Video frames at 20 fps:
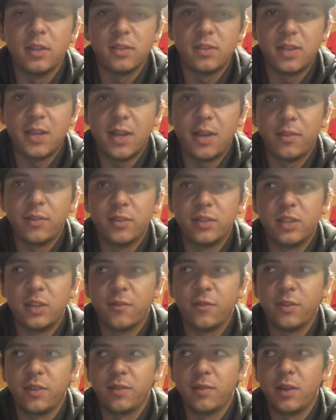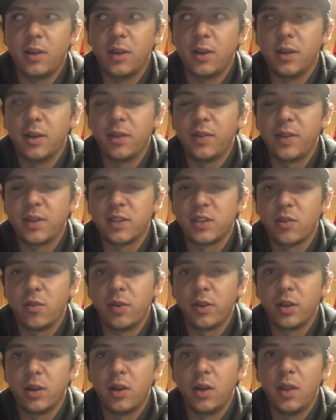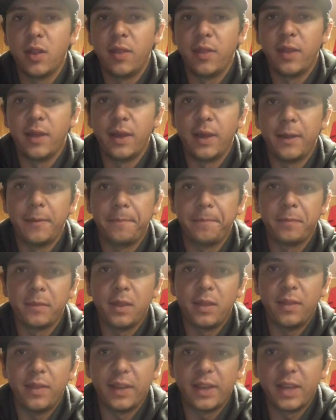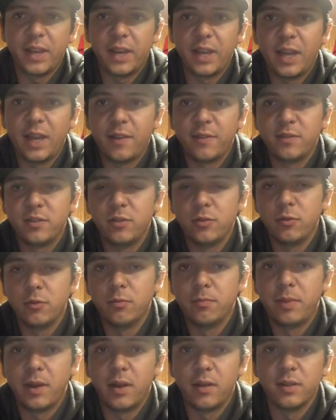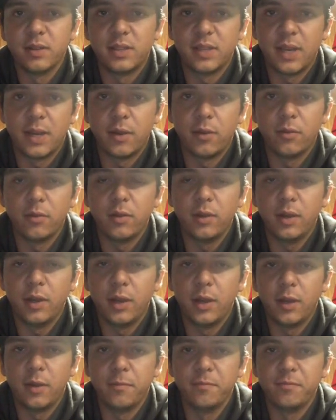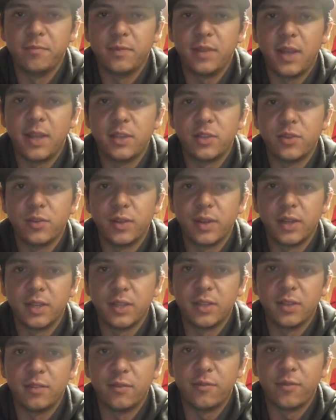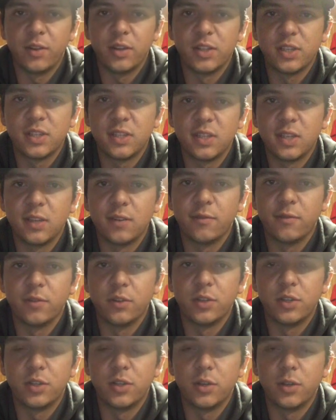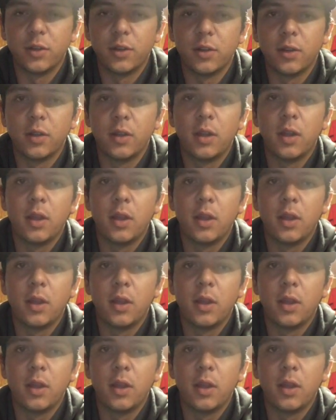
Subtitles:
So now there's different things going on that they kind of have to balance out entering into the French scene for sure.